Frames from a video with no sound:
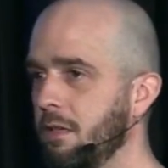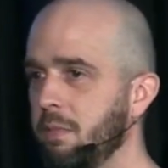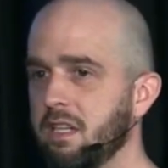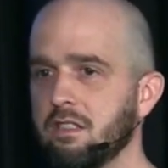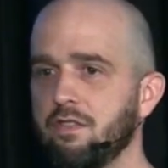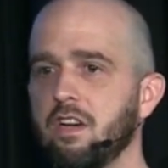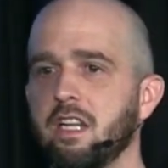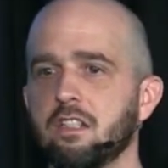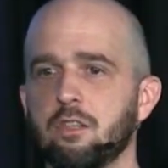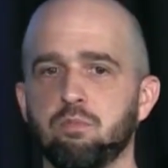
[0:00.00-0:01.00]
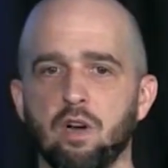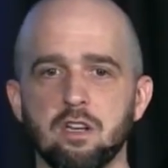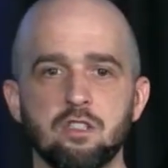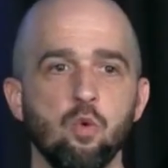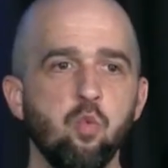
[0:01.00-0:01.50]
because of unanswered
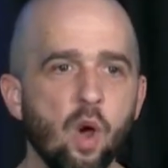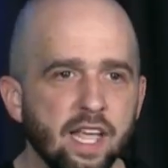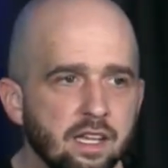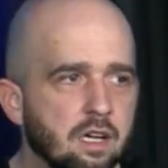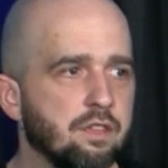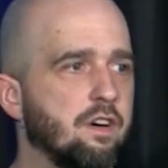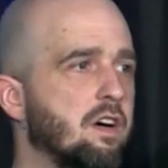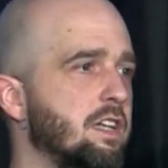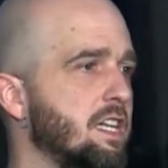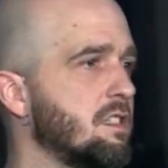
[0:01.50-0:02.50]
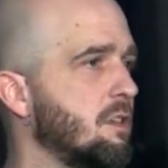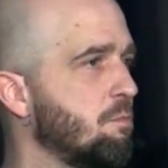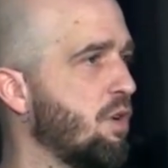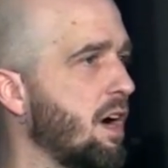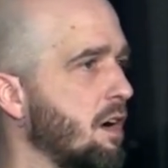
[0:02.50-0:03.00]
prayers, the weight of
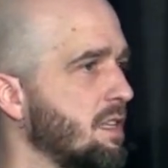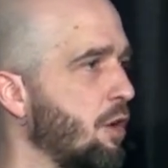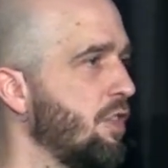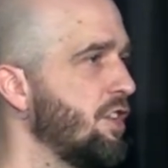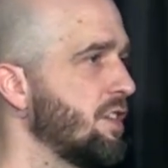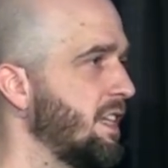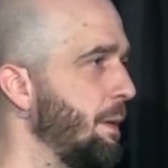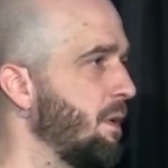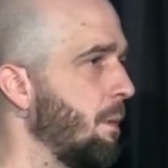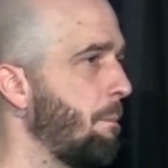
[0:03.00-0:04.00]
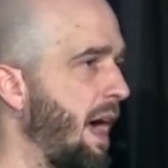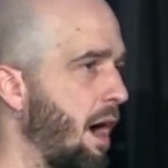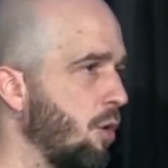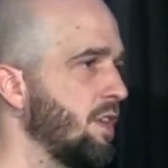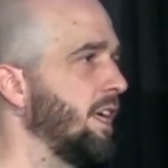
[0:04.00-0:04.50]
unanswered prayers, how they just keep
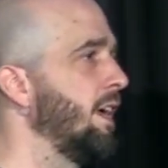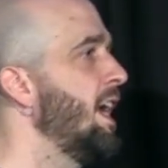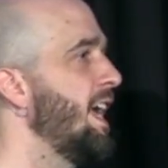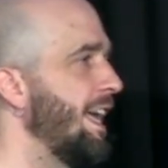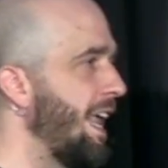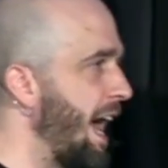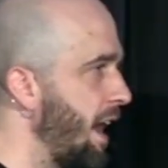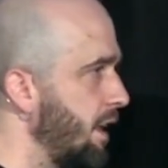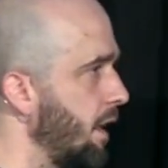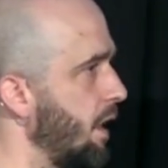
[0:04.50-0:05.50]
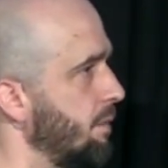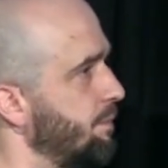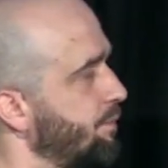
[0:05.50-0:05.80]
compounding and adding up.